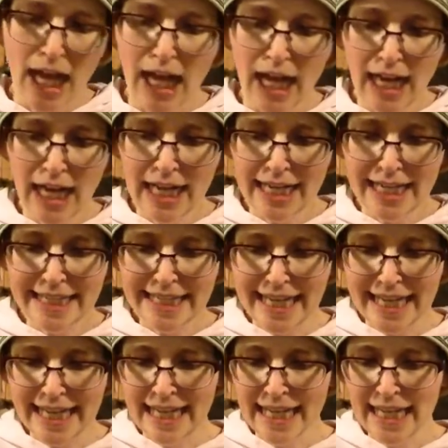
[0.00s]
I
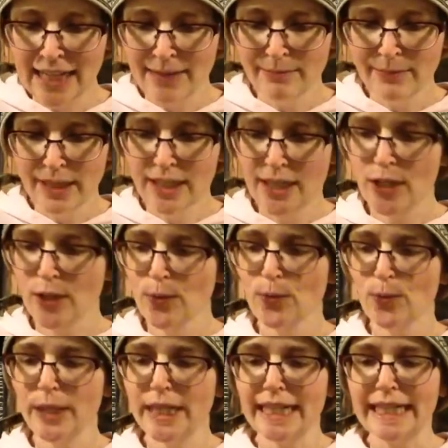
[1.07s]
am
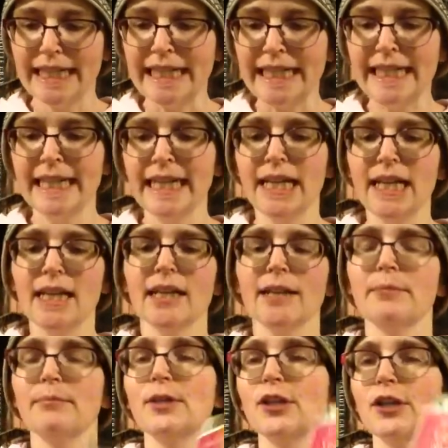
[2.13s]
reading
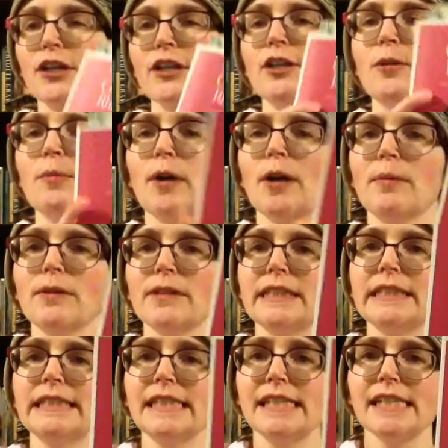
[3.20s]
Muriel
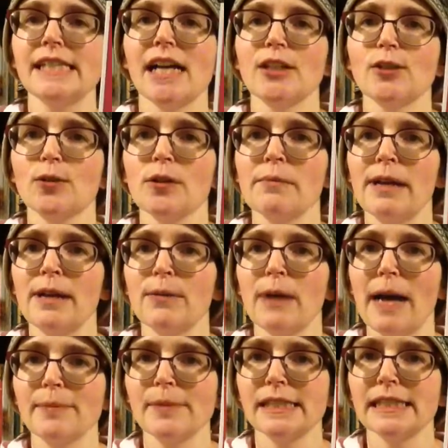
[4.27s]
Barbery's Gourmet
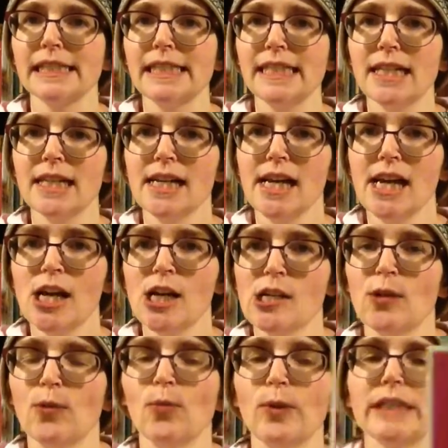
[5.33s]
Rhapsody,
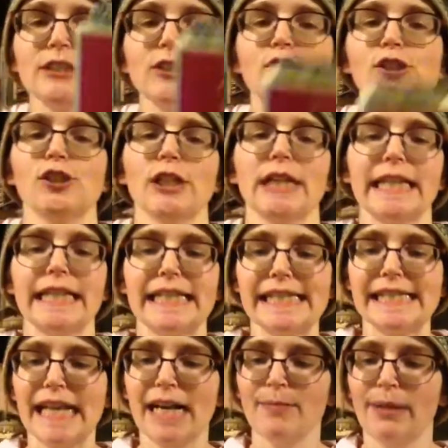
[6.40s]
which
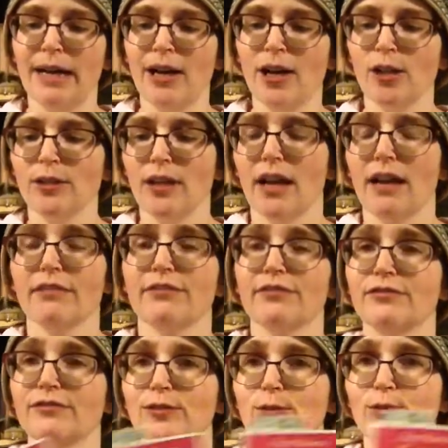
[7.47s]
is about a
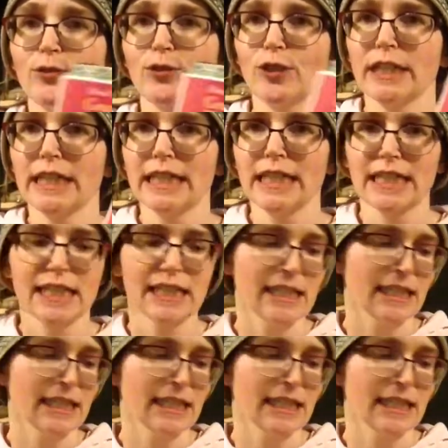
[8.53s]
food critic